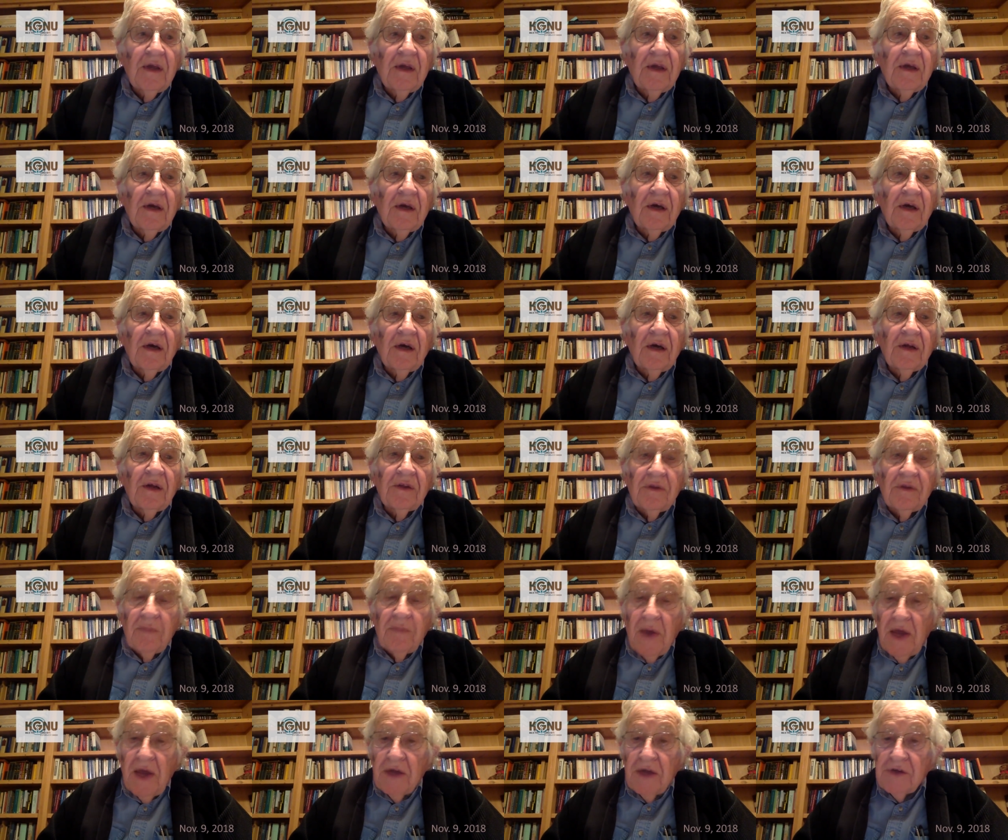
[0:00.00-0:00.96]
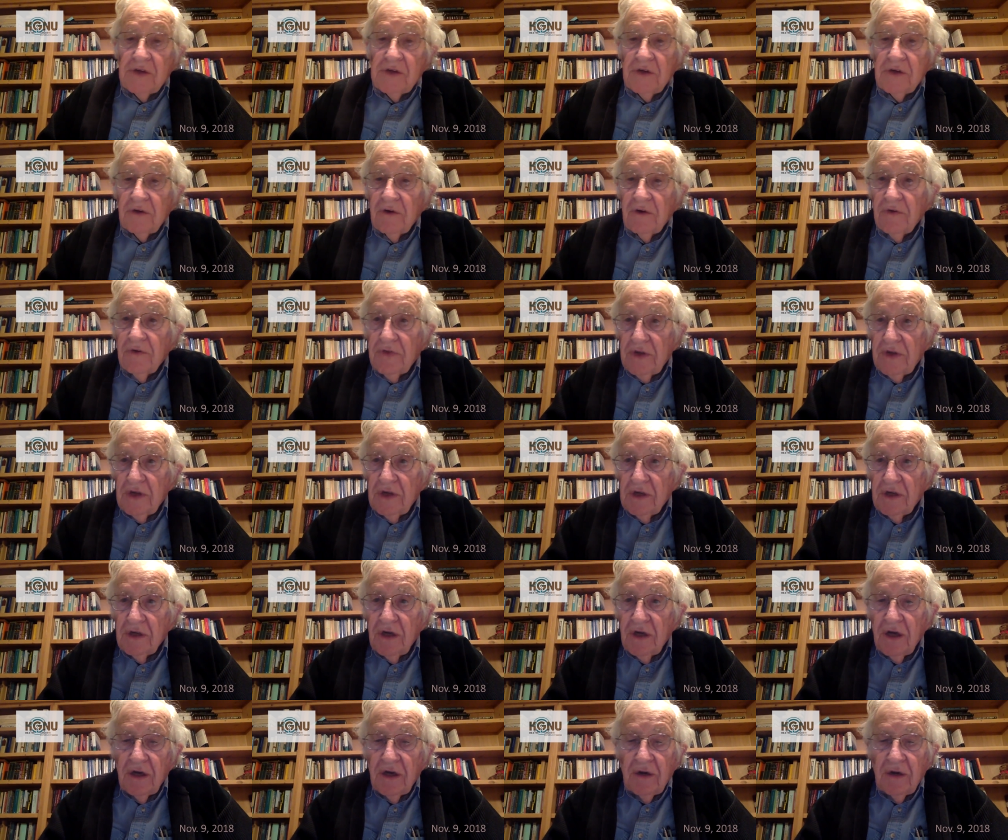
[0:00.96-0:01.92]
The master of
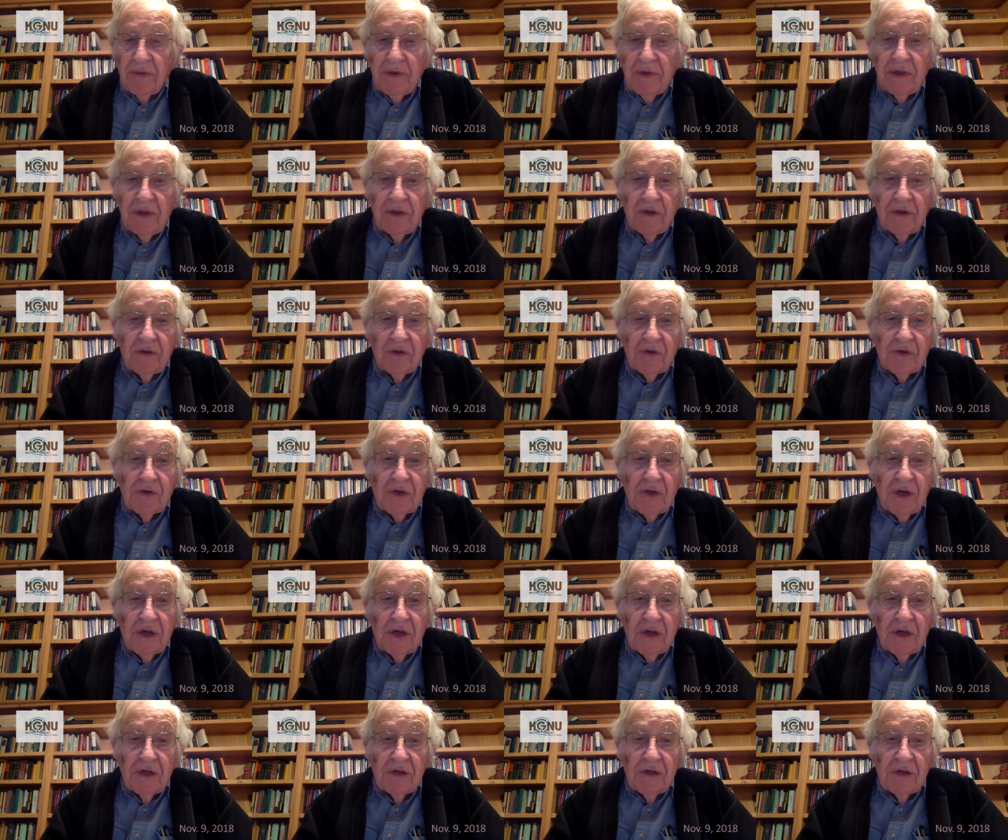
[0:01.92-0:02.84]
the economy,